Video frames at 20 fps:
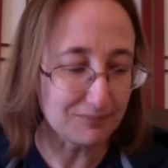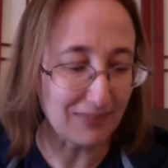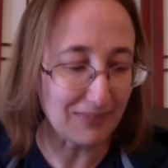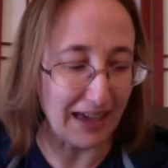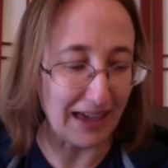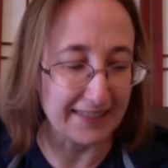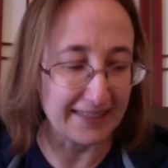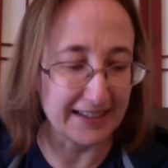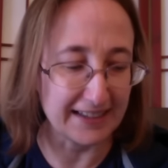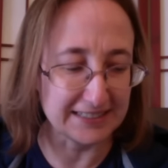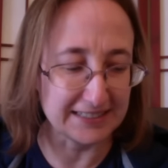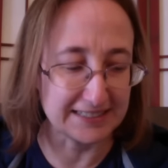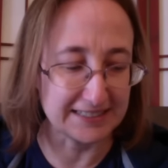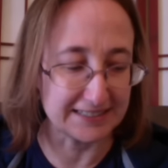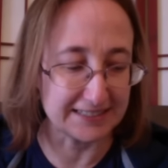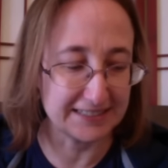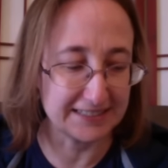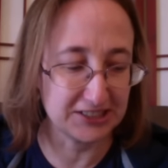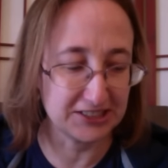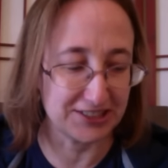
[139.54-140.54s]
And that's
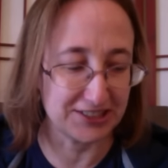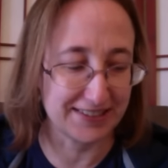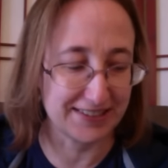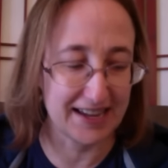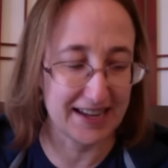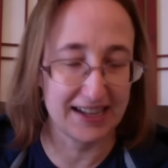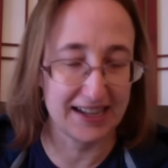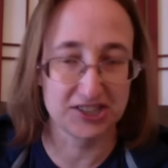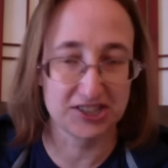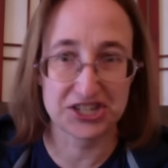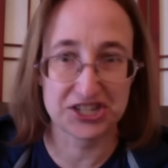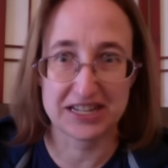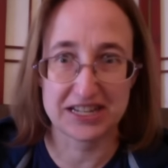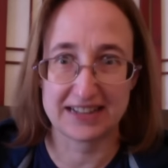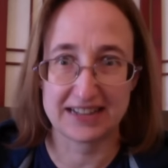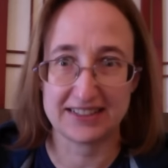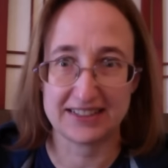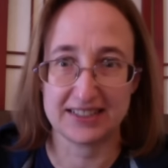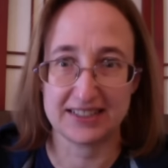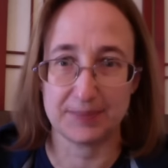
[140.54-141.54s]
delicious. I actually
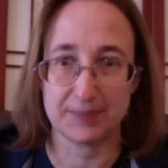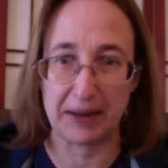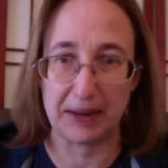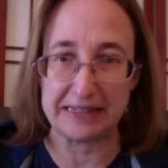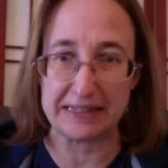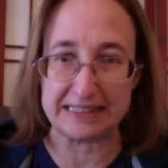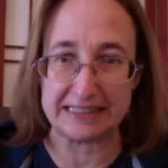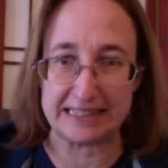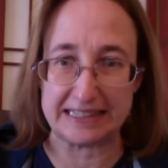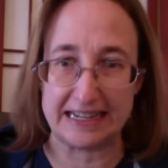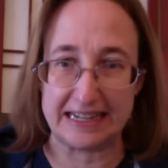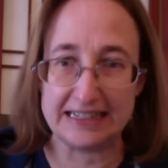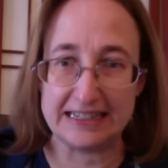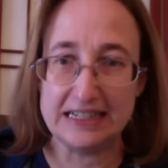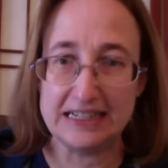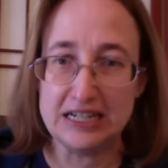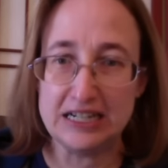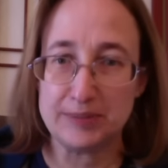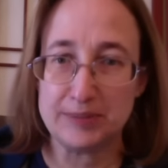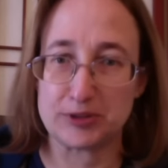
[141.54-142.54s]
had to debate today
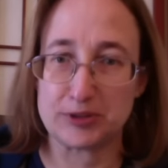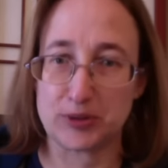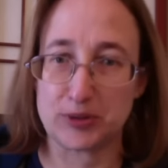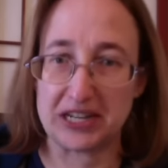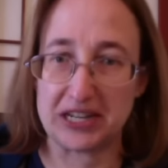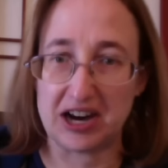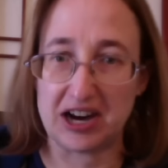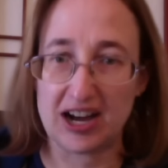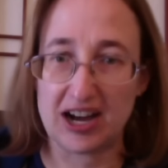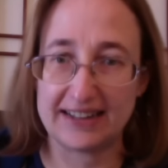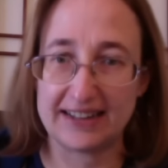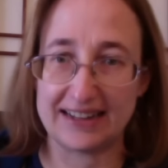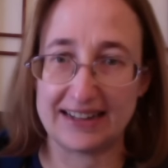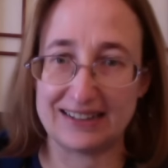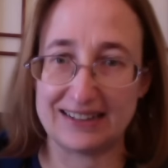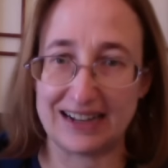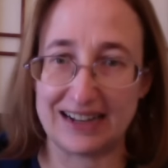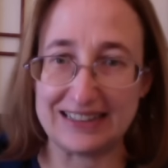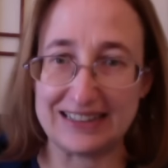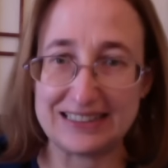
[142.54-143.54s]
between hot
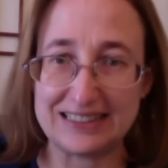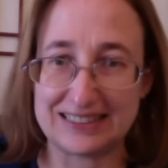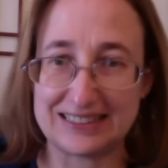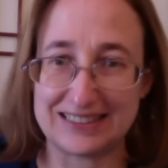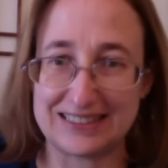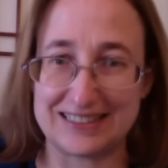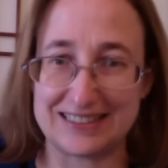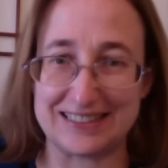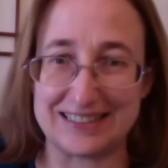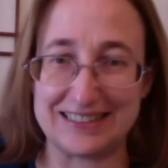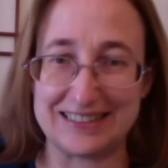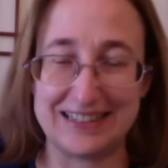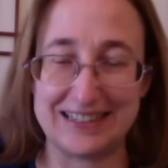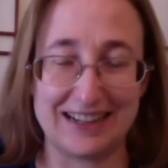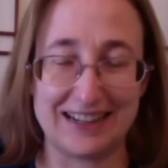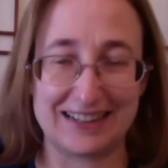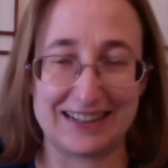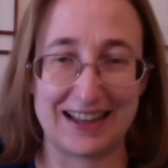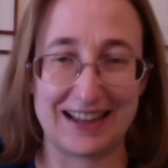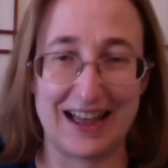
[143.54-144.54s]
and iced tea,
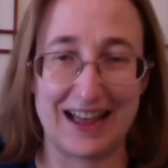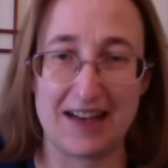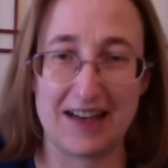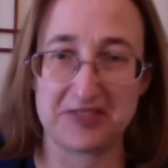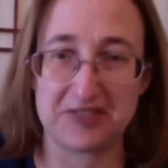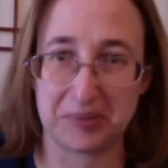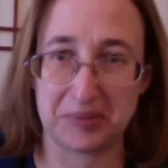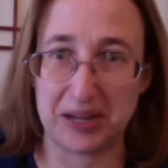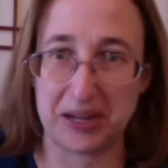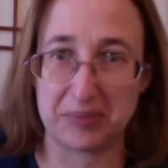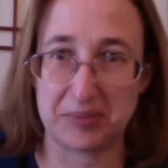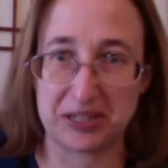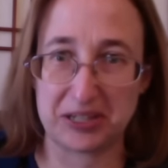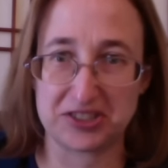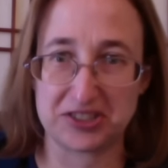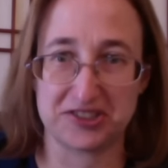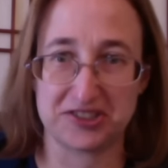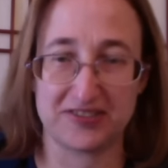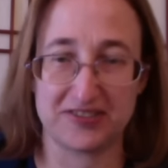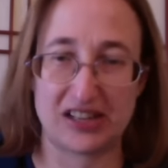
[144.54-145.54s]
and I haven't made a
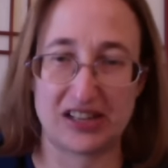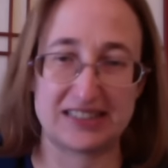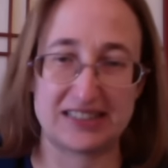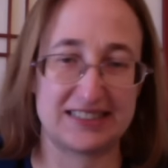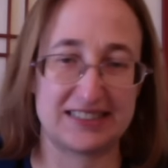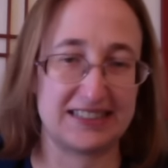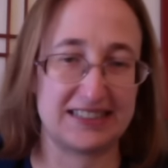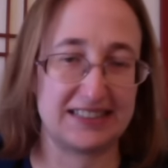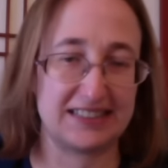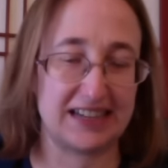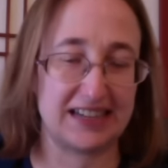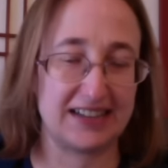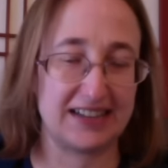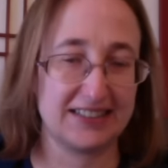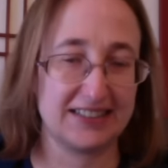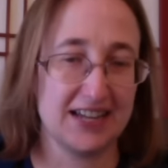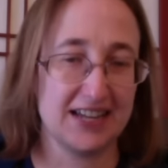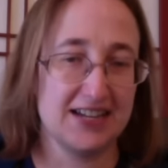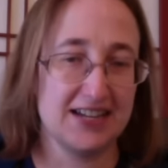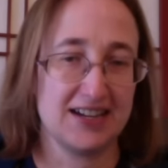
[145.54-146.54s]
pitcher of iced tea yet,
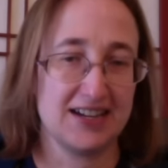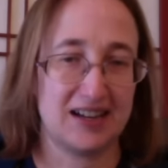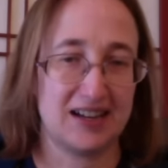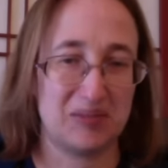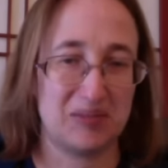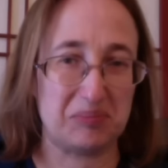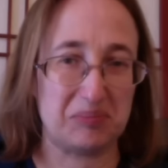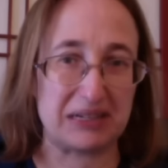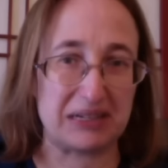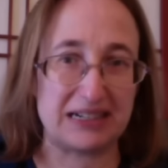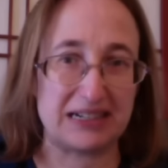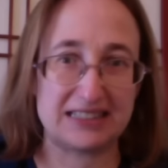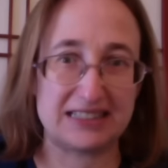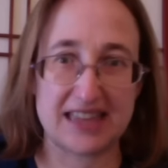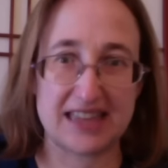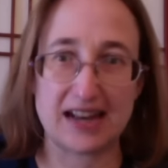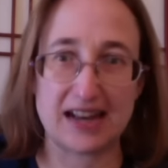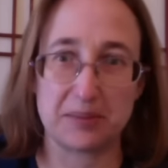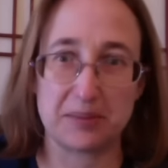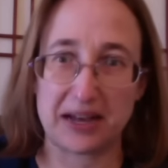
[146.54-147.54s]
but it is
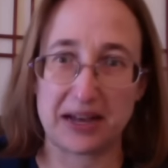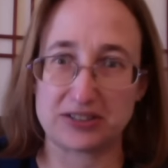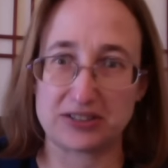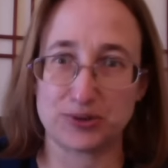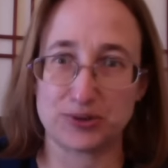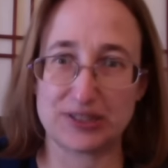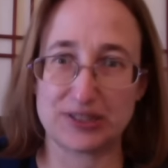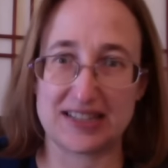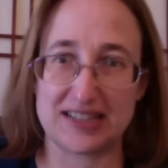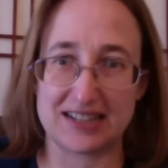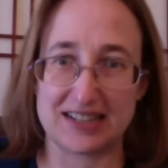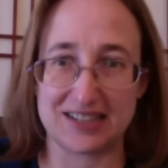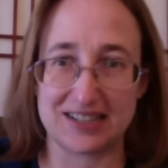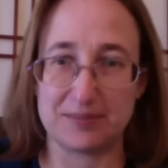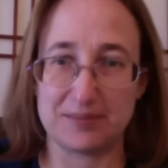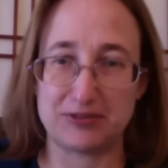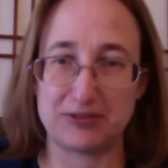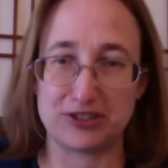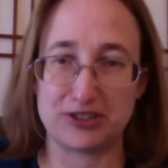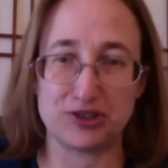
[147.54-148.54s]
getting back towards that
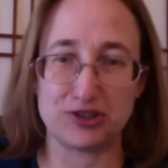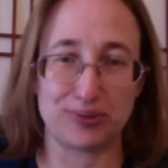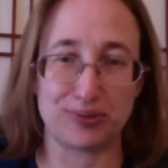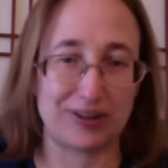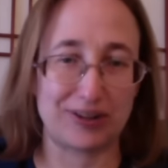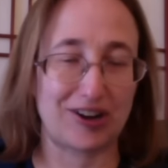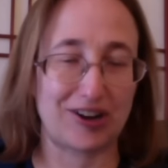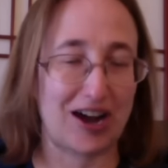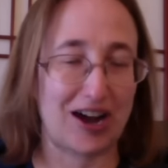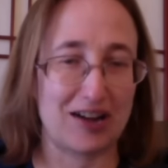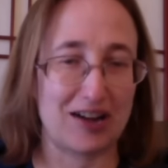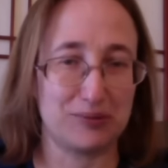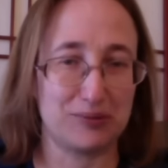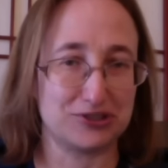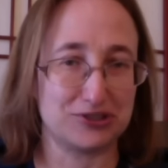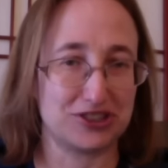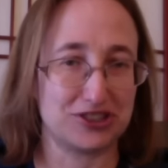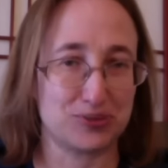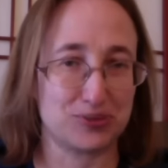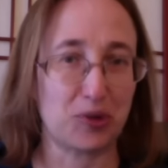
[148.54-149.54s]
time of year where I will
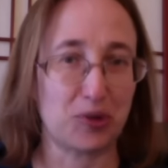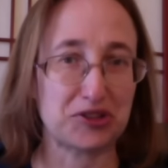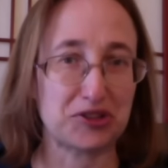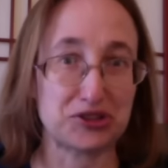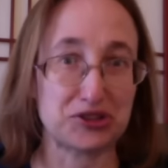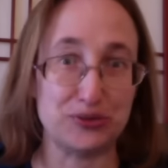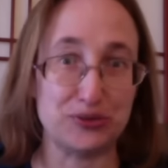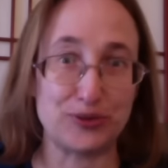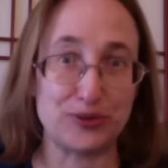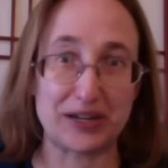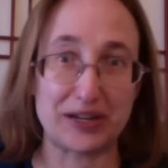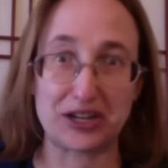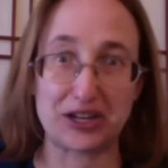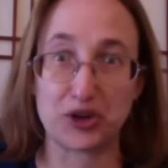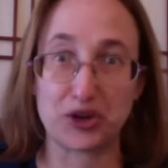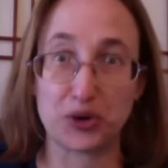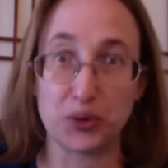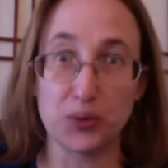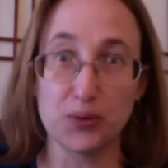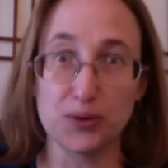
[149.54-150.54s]
just want to drink
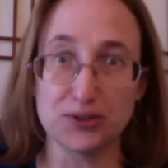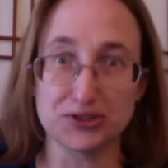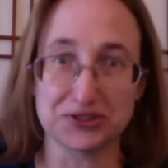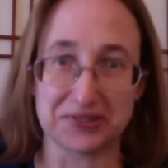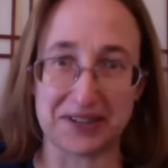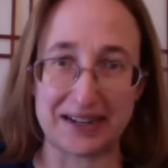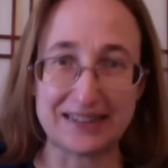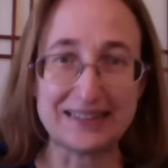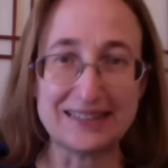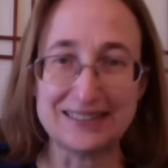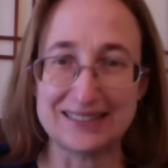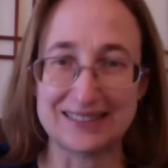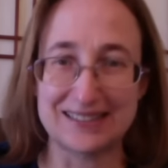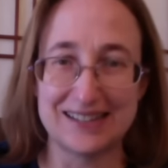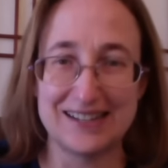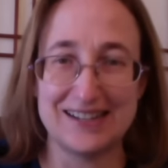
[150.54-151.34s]
cool drinks.